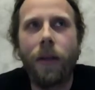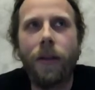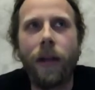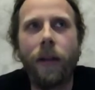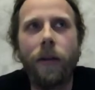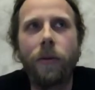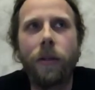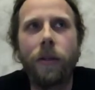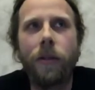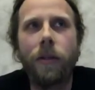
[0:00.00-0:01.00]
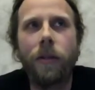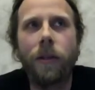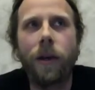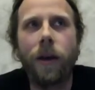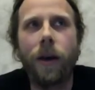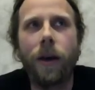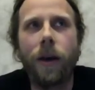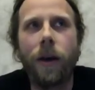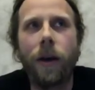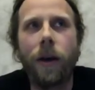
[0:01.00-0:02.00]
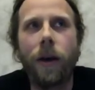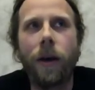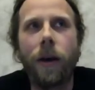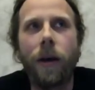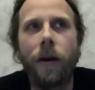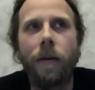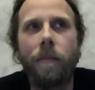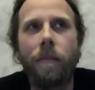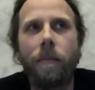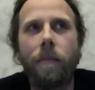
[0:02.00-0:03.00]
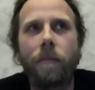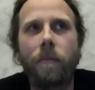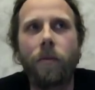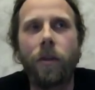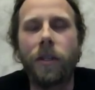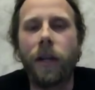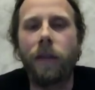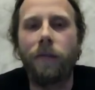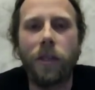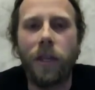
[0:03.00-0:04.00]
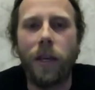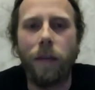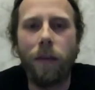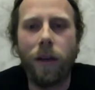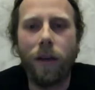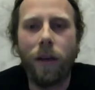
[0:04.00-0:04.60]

that loses uh, mm. self-esteem,